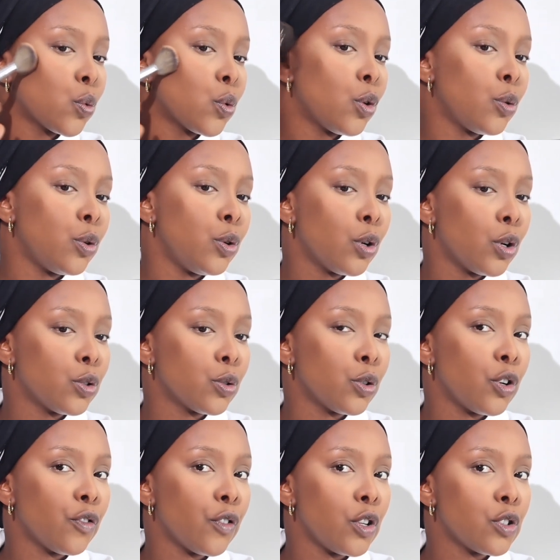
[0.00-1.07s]
And when you
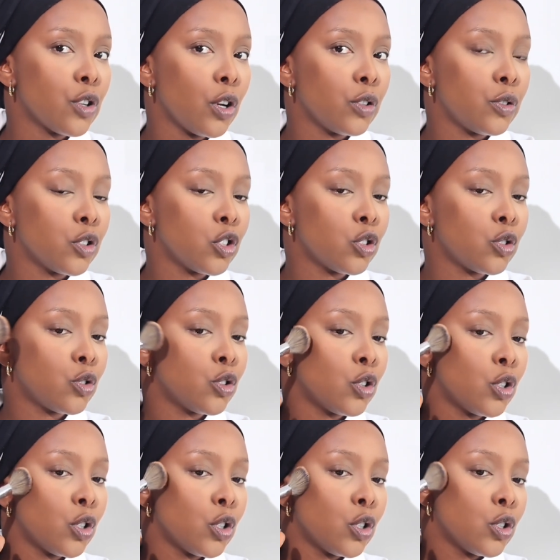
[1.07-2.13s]
contour your face, try to do this
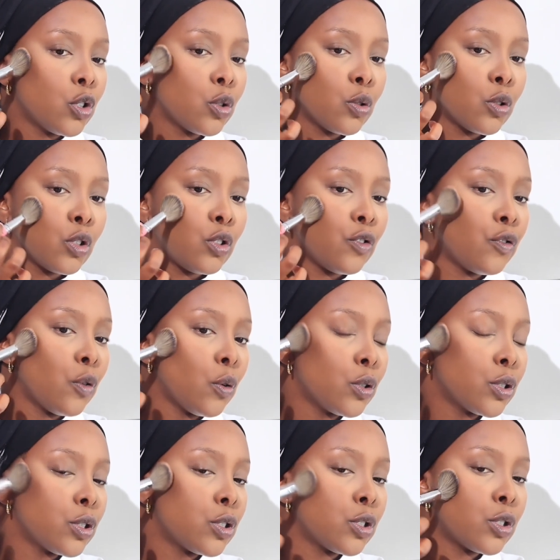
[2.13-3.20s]
so that you
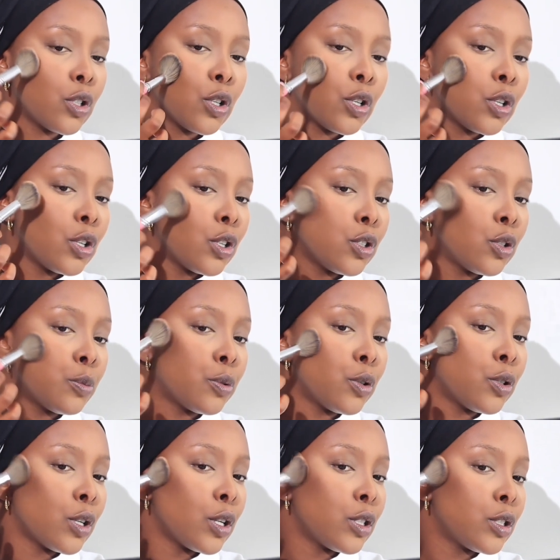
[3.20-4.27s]
focus the
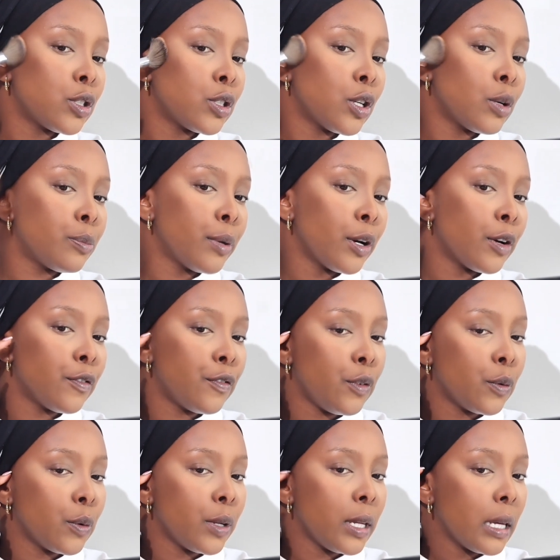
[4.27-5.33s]
product above
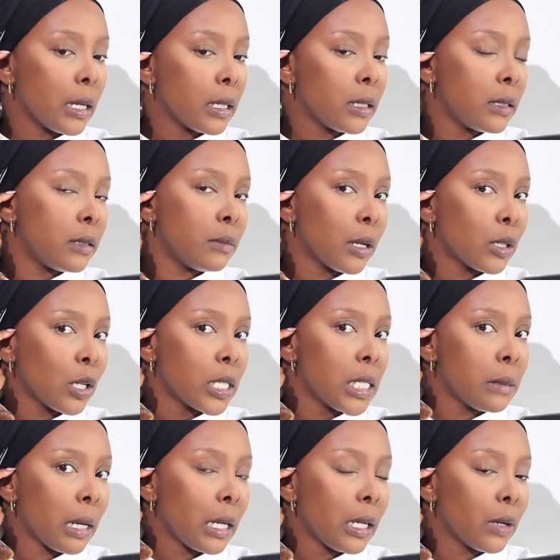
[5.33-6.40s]
your ear. You might not
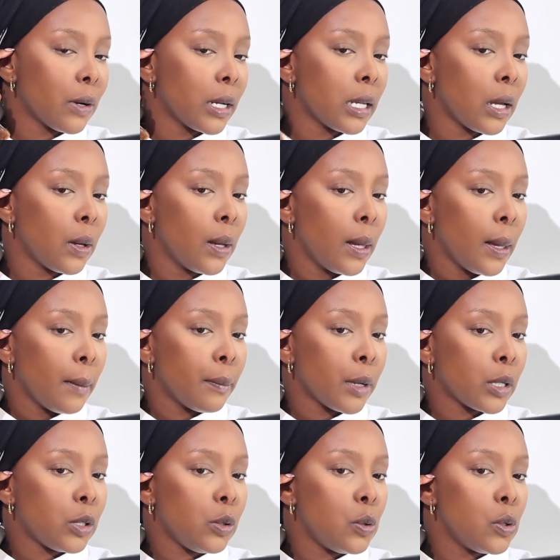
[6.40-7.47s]
see my ear right now,
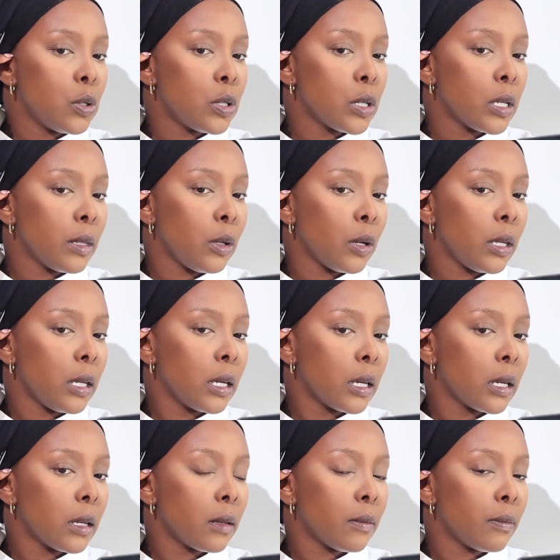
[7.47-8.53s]
but use your
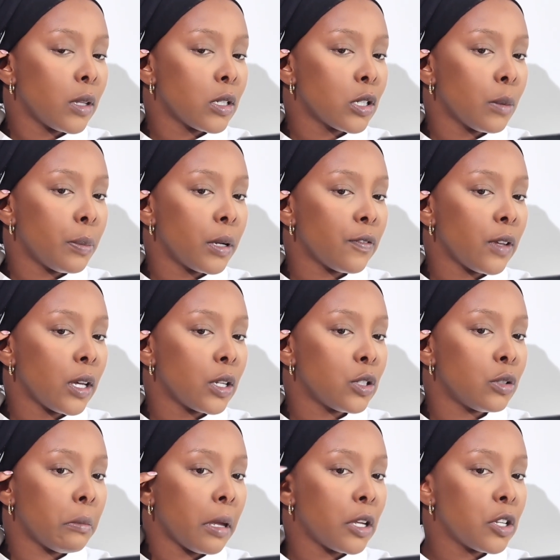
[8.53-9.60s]
ear, the top of the ear,
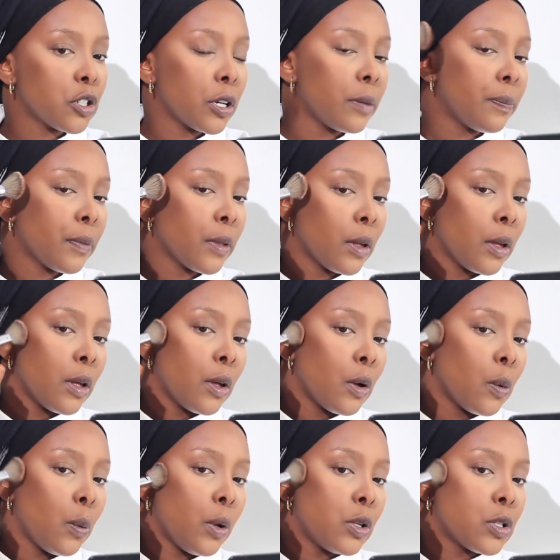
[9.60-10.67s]
to measure
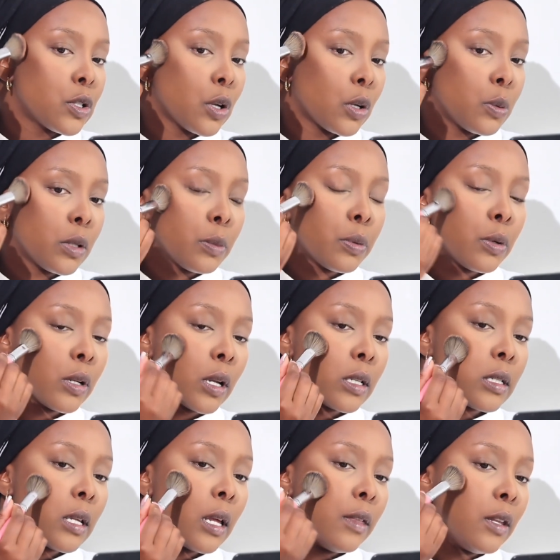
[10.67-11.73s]
where you start with the
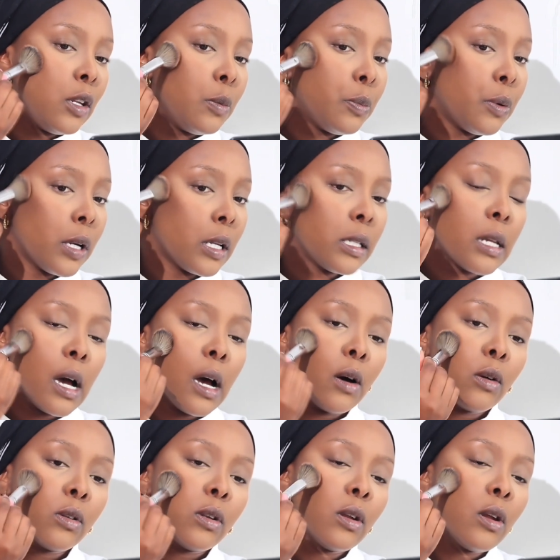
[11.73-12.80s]
product, and then you bring it
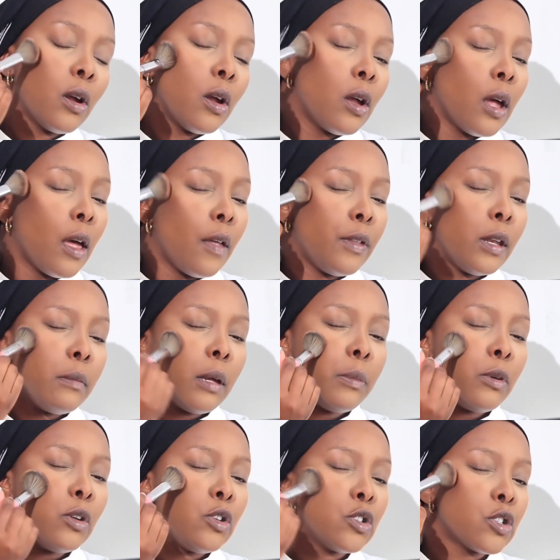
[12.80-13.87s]
down, and then
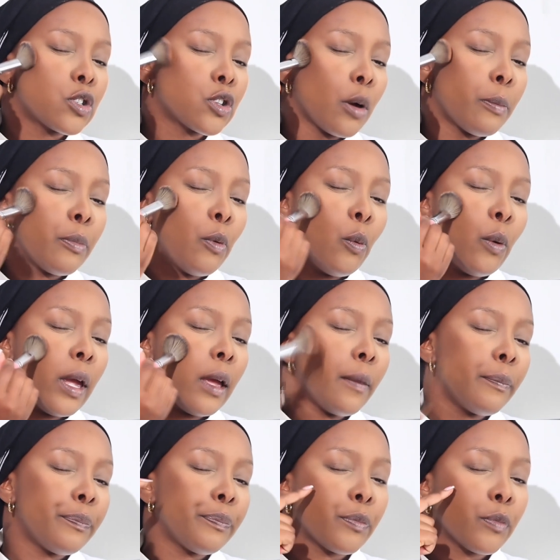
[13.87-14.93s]
maybe you just stop where